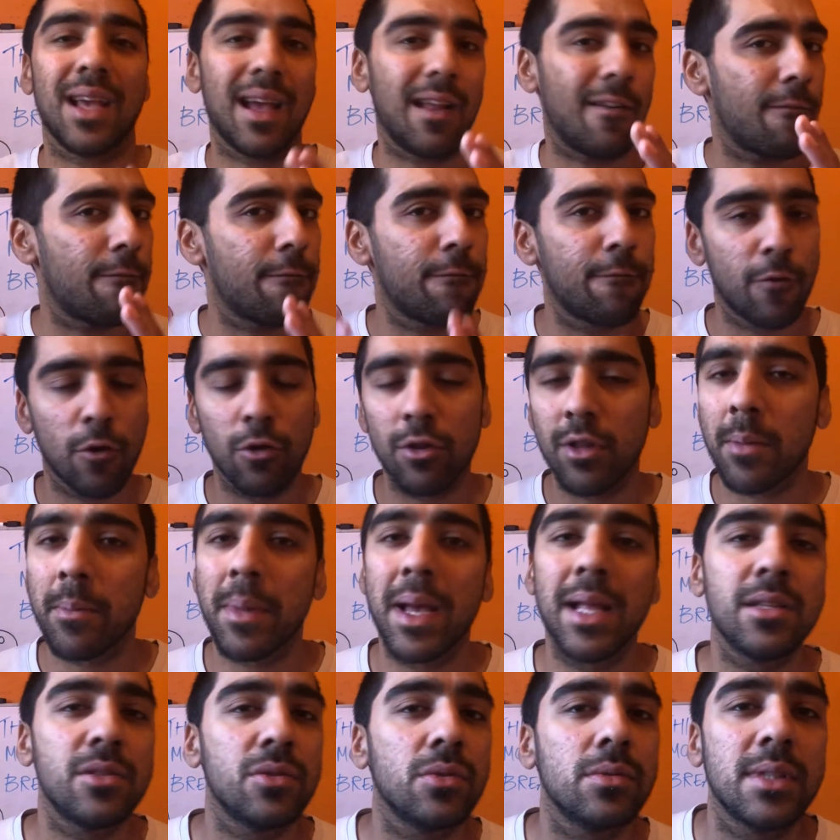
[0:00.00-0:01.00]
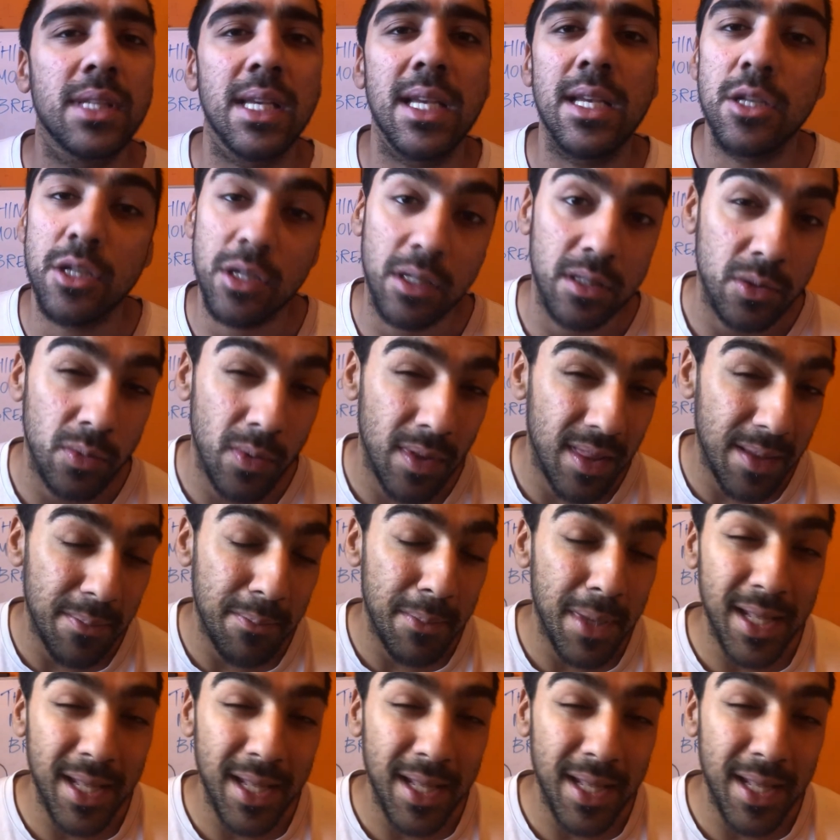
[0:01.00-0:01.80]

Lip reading: and fundamental teachings within